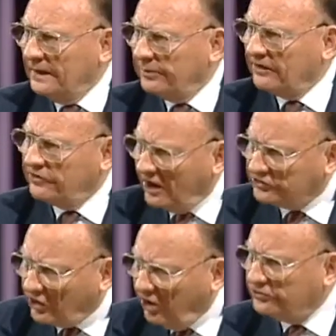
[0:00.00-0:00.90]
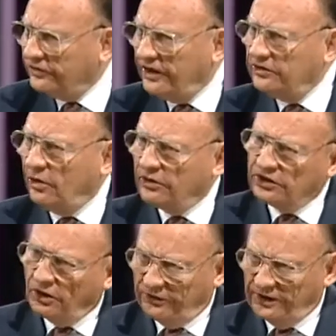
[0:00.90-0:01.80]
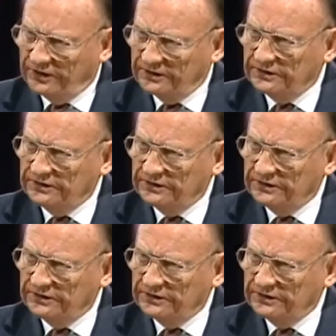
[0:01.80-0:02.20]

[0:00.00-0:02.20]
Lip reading: But if God's called you there, you ought to go there.